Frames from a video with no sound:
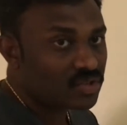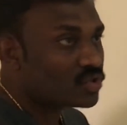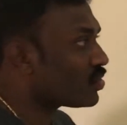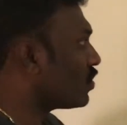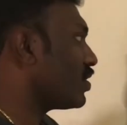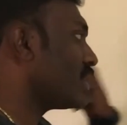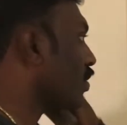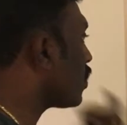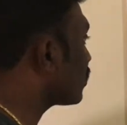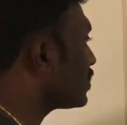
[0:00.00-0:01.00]
so
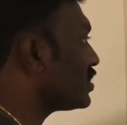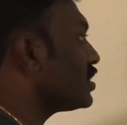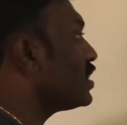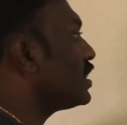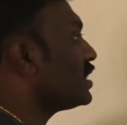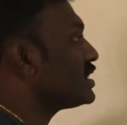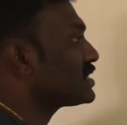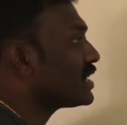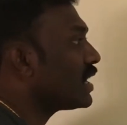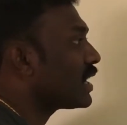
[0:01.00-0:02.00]
north
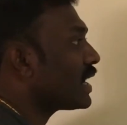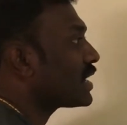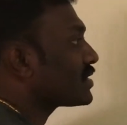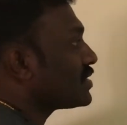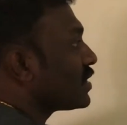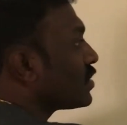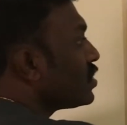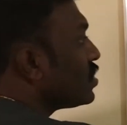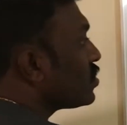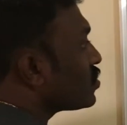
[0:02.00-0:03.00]
is the direction.
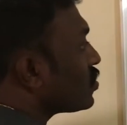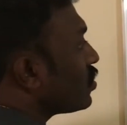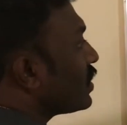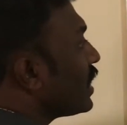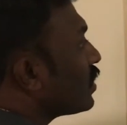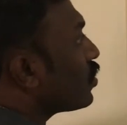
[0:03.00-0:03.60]
So they